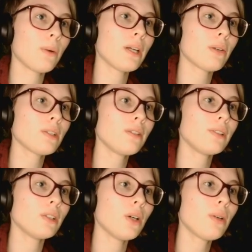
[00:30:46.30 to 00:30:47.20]
Oh yeah, do I still have
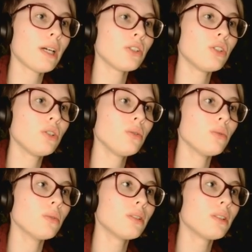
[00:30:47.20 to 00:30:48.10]
a loan? I
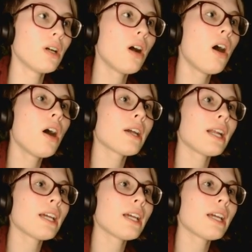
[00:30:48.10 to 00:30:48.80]
do. Can